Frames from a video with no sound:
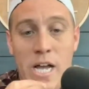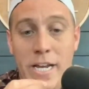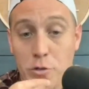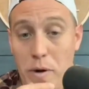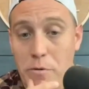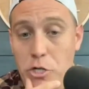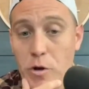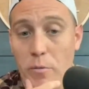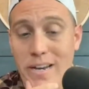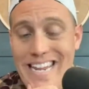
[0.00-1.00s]
Here's what I would
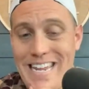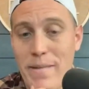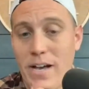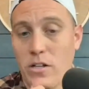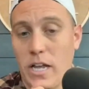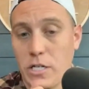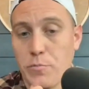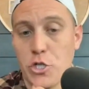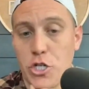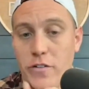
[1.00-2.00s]
do. I would email
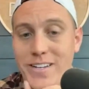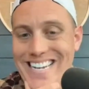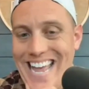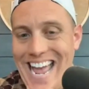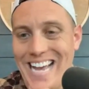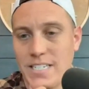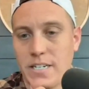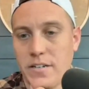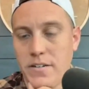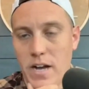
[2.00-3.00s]
customer service and
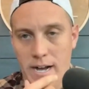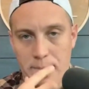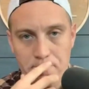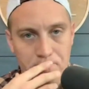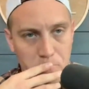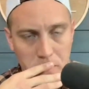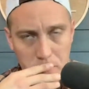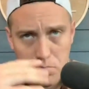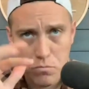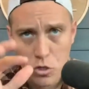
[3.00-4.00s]
ask. Go
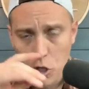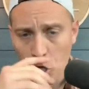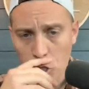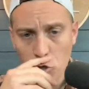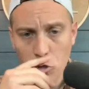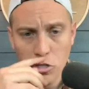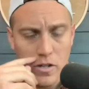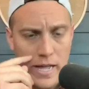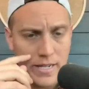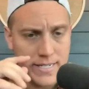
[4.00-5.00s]
to
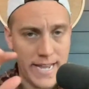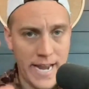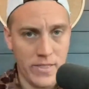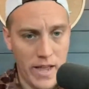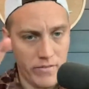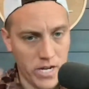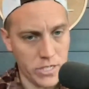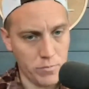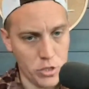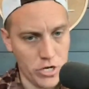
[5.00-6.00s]
Google LSA. They have a
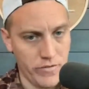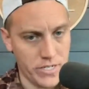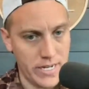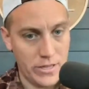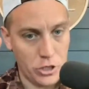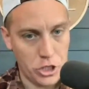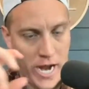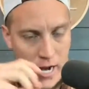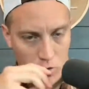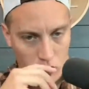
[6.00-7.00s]
customer service, either
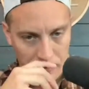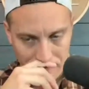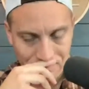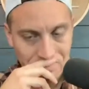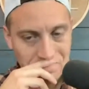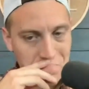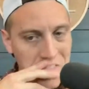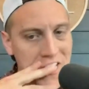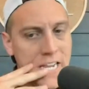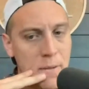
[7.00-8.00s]
chat or
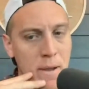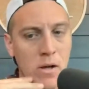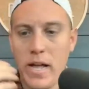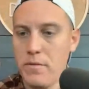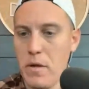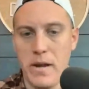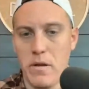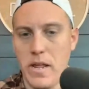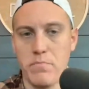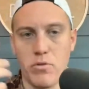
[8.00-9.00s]
email,
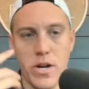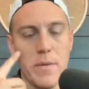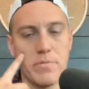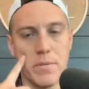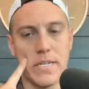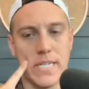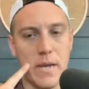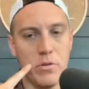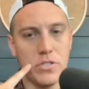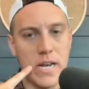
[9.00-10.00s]
and bring up some
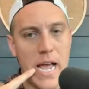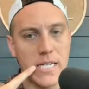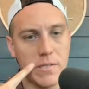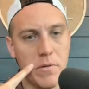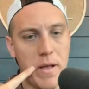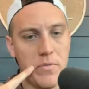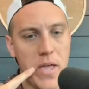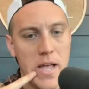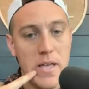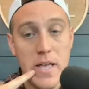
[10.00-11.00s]
examples and ask them about
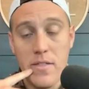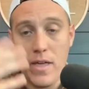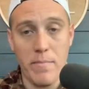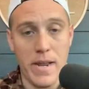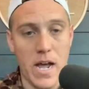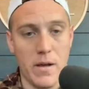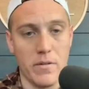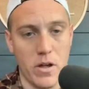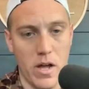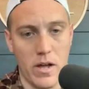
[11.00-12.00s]
that. They may not,
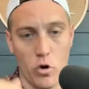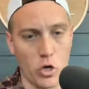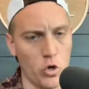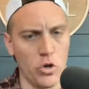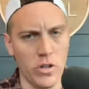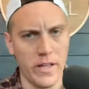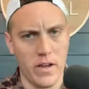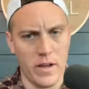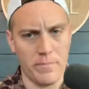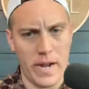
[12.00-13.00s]
or Google it.
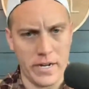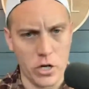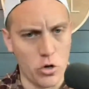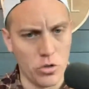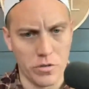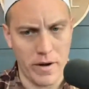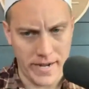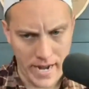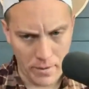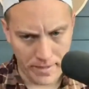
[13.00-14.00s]
I could Google it
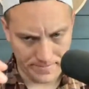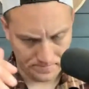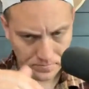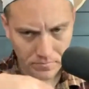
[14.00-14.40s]
right now, but